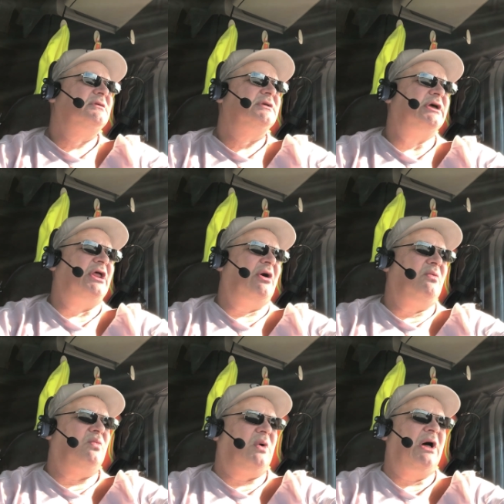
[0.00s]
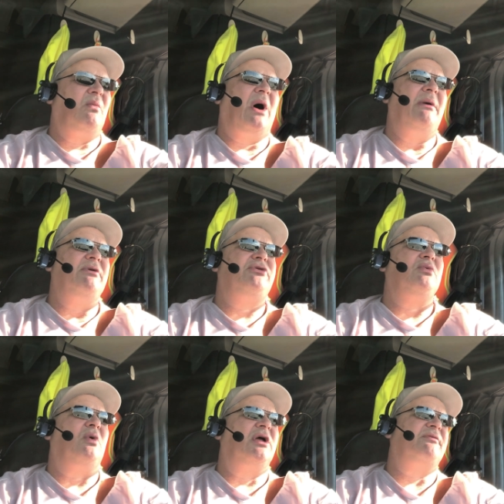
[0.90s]
You know, why, why would you
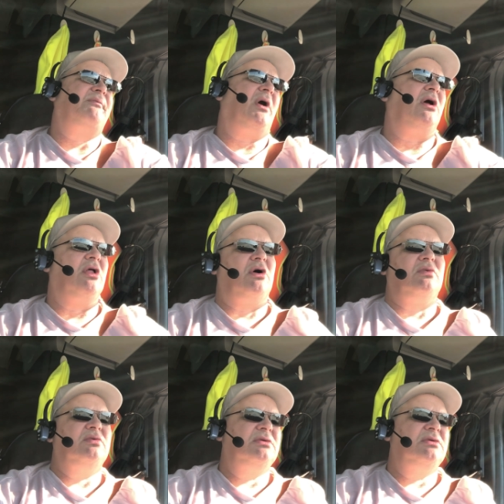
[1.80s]
want to follow